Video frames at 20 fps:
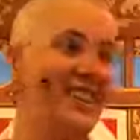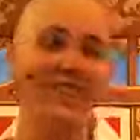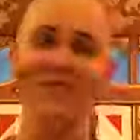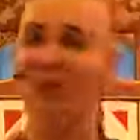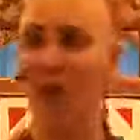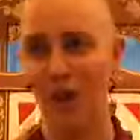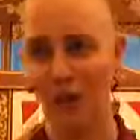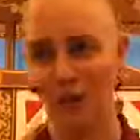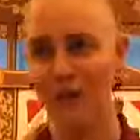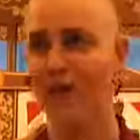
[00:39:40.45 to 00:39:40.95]

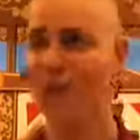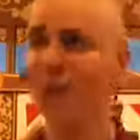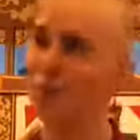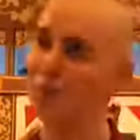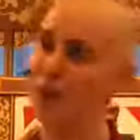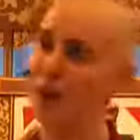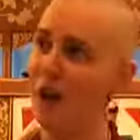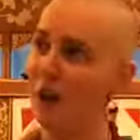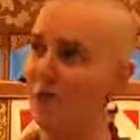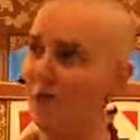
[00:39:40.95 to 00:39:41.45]
Also
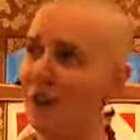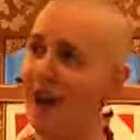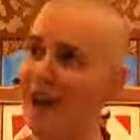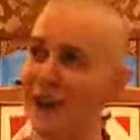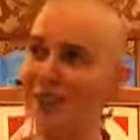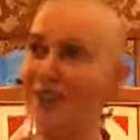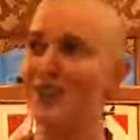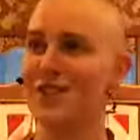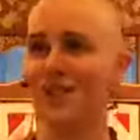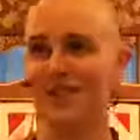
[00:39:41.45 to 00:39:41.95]
blobbing out.
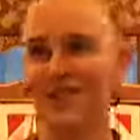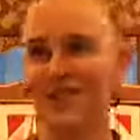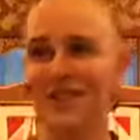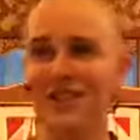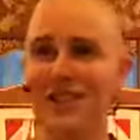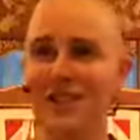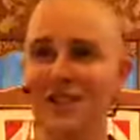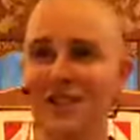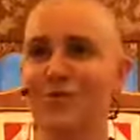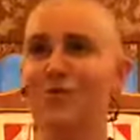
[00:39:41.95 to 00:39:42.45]
It's just a
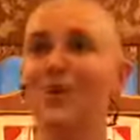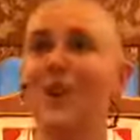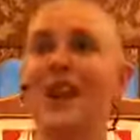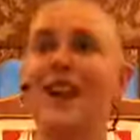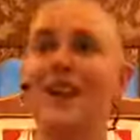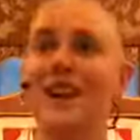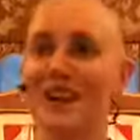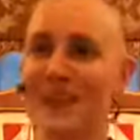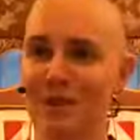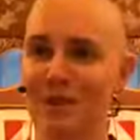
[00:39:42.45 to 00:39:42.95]

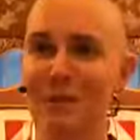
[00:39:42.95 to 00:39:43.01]
frenetic,